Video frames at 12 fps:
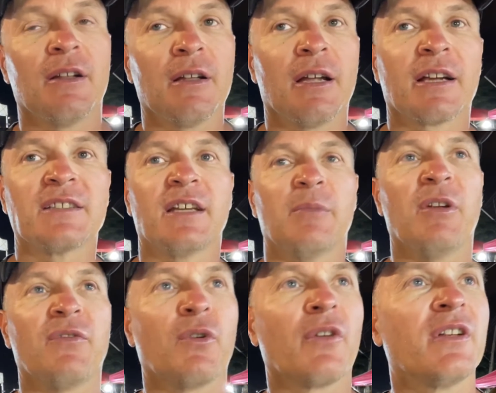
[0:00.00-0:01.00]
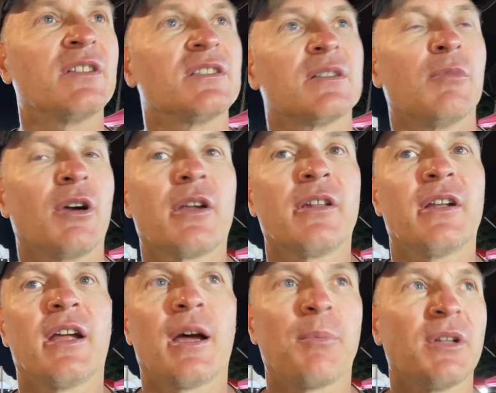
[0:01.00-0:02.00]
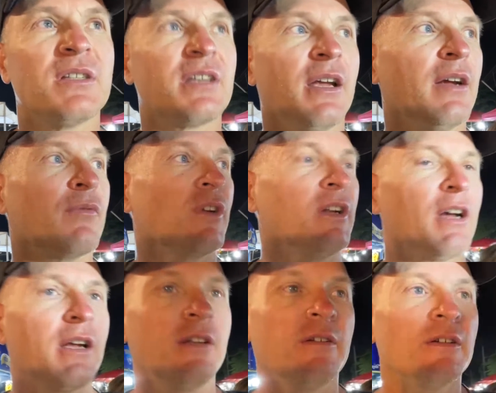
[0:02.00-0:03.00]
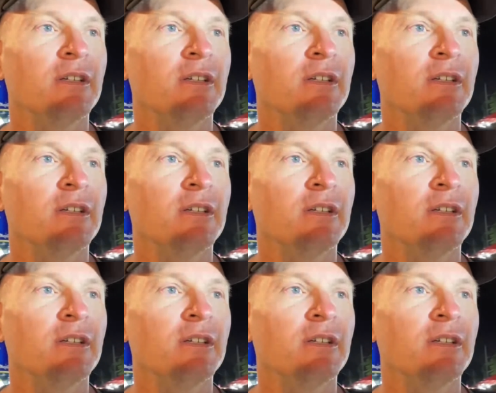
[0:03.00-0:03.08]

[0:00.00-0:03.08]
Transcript: like I said before, this is a market that happens every night.